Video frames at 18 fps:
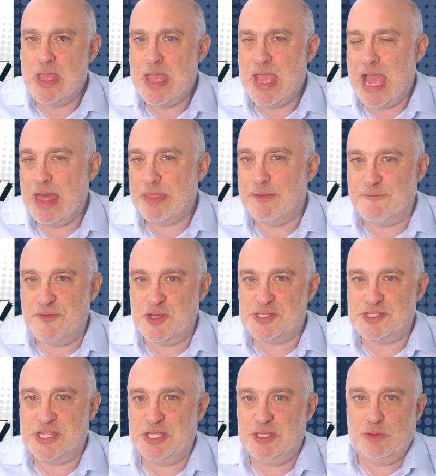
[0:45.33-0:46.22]
And the
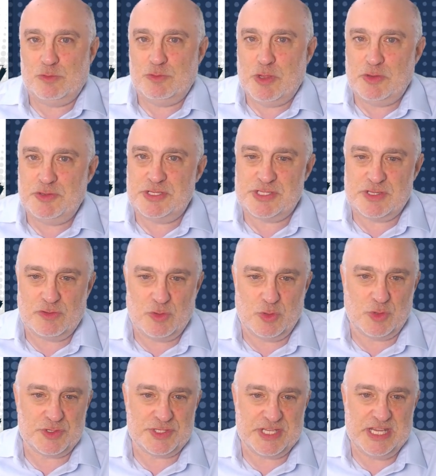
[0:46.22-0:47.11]
first thing you'll notice, of course,